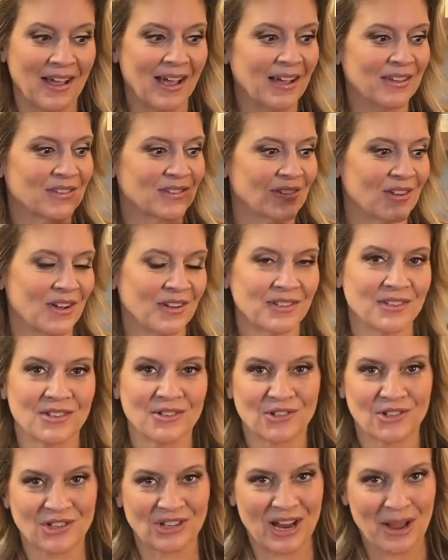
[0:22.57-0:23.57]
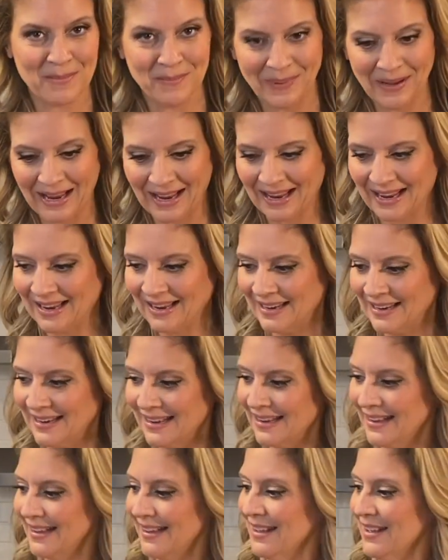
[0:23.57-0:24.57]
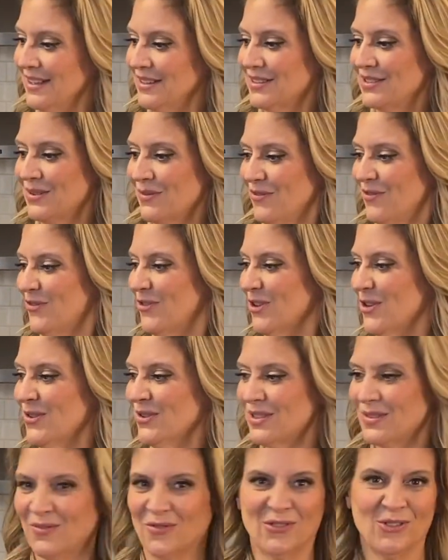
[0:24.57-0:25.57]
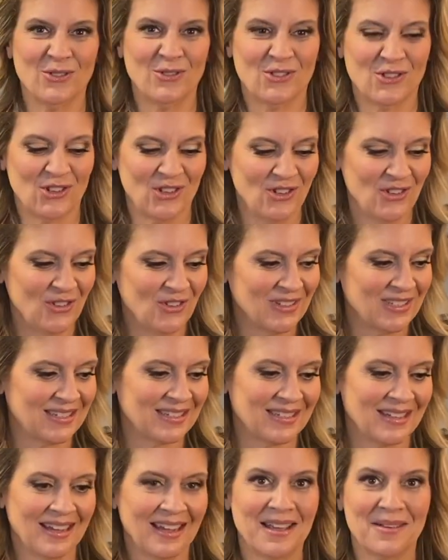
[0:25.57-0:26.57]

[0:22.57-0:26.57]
As long as there's champagne, some fruit juice,